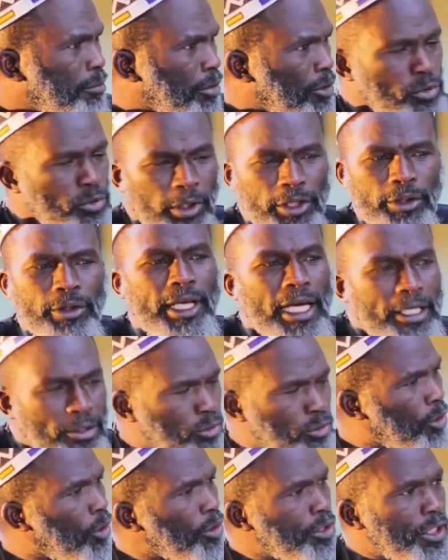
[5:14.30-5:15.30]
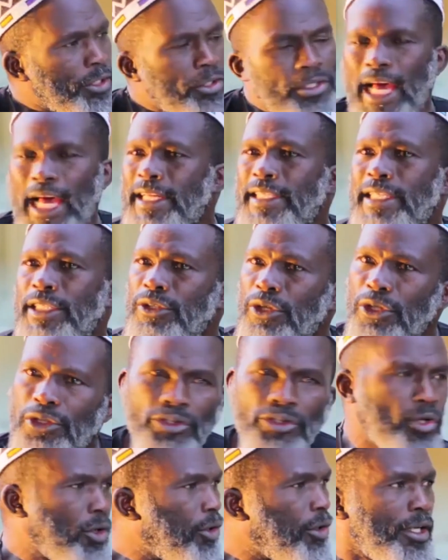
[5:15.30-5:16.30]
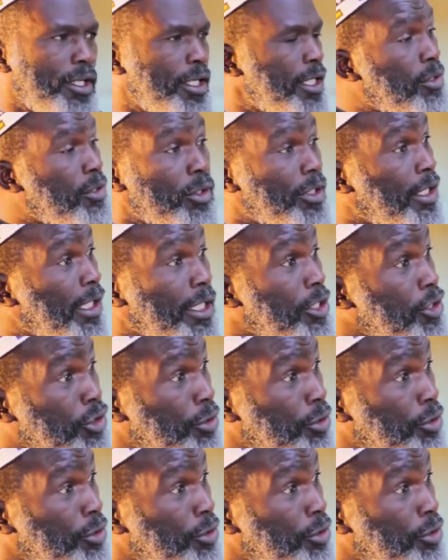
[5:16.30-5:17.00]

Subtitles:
Because when you get to court and you say, I did not know, it's not an